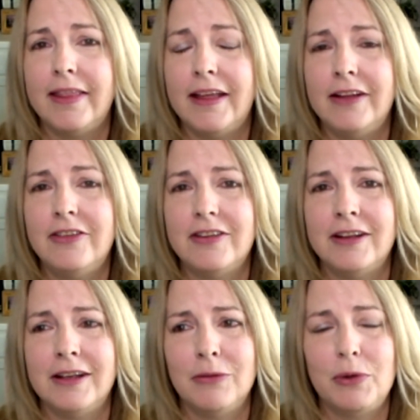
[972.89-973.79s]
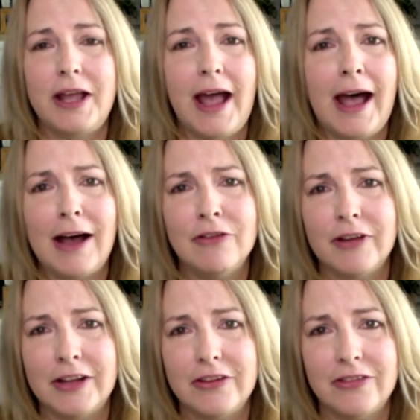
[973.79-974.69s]
that uh, we
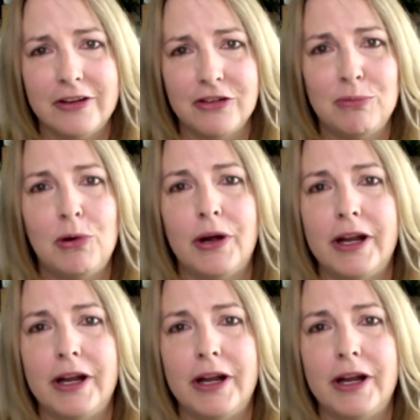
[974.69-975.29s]
have at decision